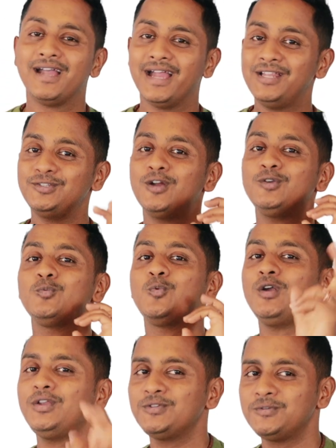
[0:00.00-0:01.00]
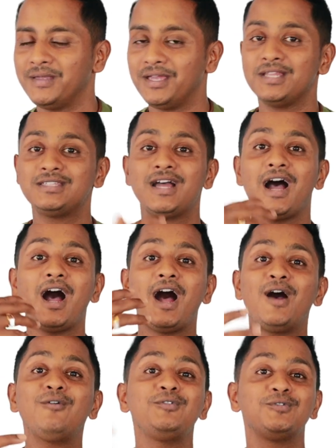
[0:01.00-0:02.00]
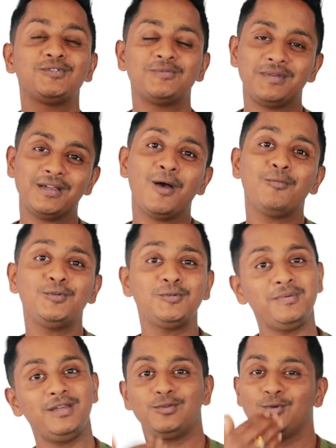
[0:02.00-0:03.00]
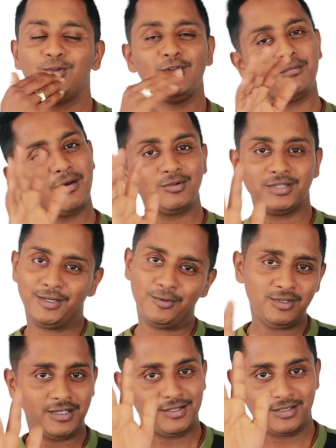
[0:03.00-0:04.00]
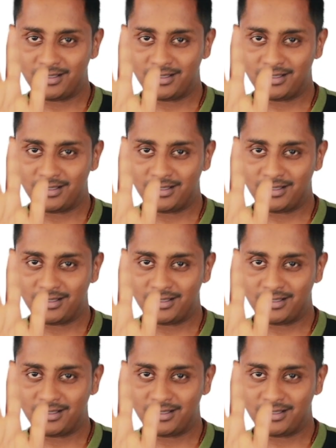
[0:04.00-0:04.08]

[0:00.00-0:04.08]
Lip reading: It is not what you speak, it is how you speak. How you speak through your mouth, I know that